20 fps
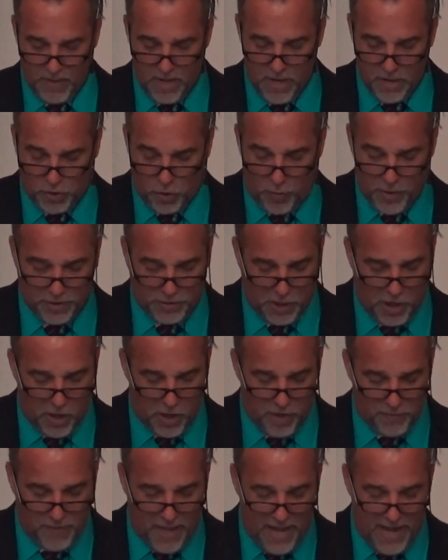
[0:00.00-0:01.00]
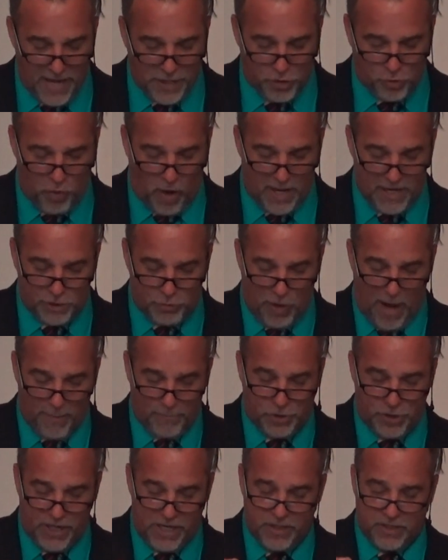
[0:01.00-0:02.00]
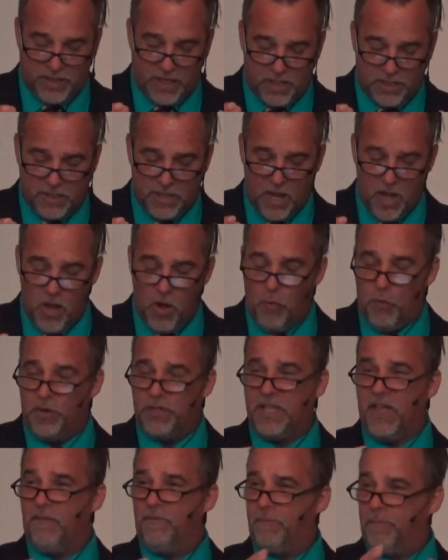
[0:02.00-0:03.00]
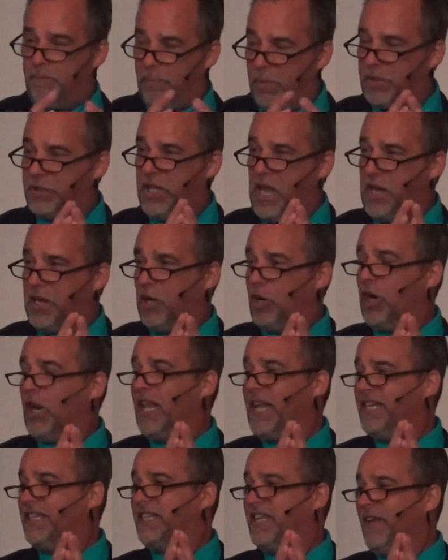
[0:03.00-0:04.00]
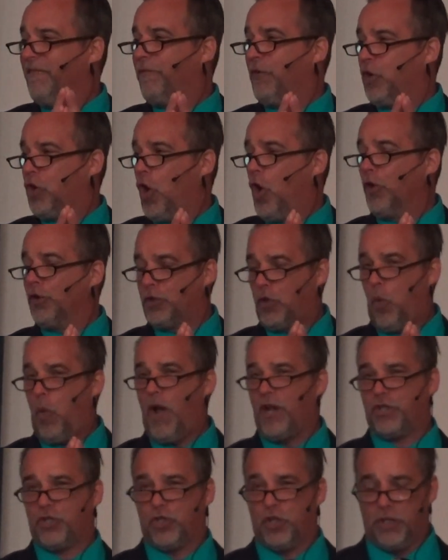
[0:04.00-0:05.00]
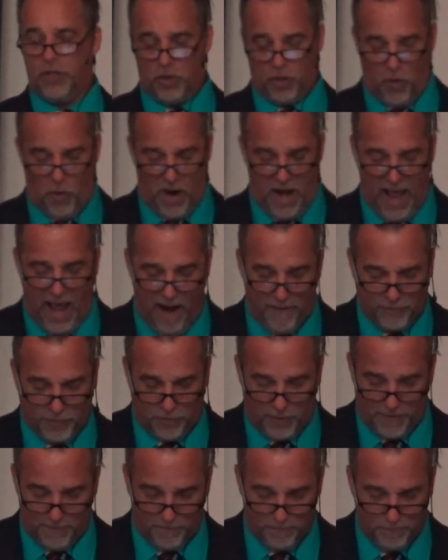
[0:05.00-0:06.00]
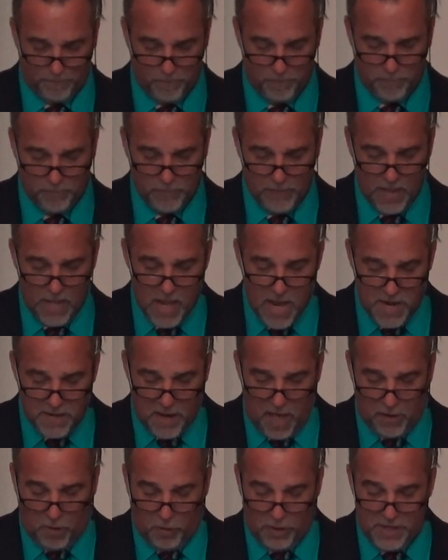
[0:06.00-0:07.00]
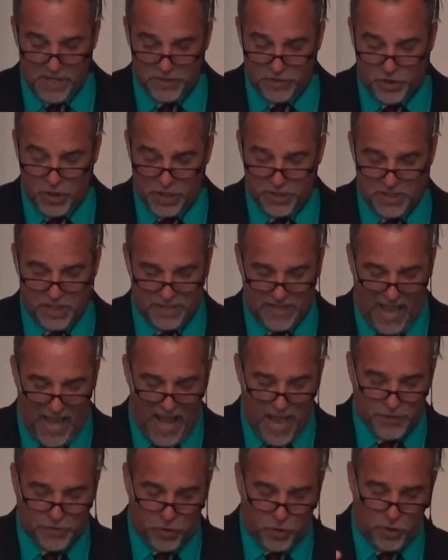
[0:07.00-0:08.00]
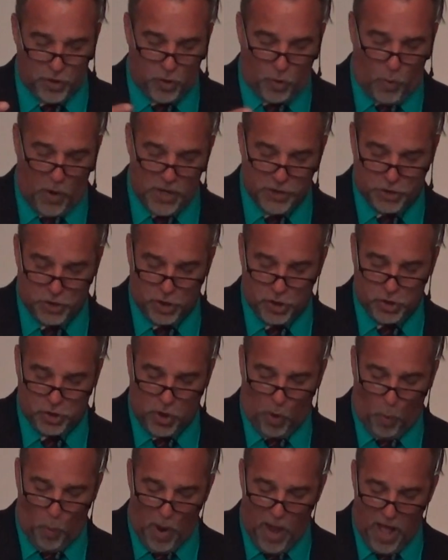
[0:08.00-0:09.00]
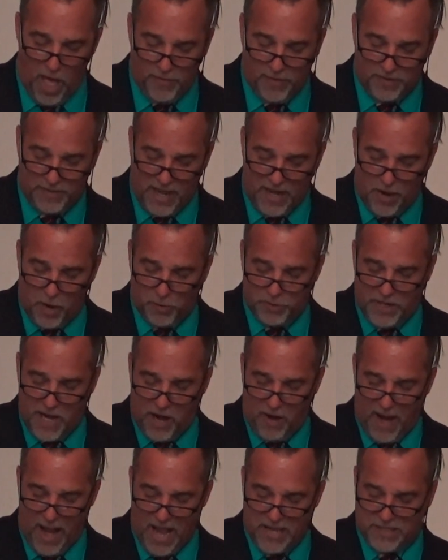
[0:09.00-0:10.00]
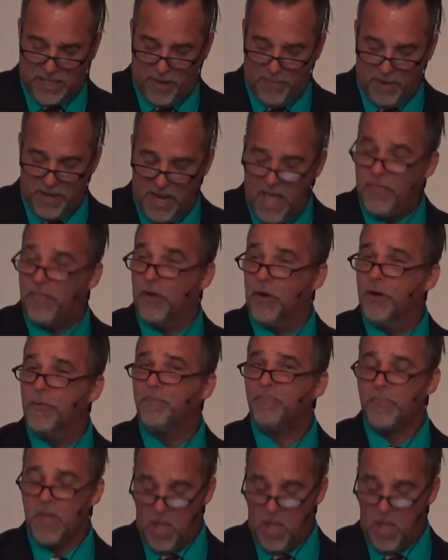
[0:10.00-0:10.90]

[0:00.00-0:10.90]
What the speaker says: So in turn, they each try to trap Jesus with a particularly difficult question. They're going after Him. Not only does Jesus answer their questions so well that they don't dare ask Him another,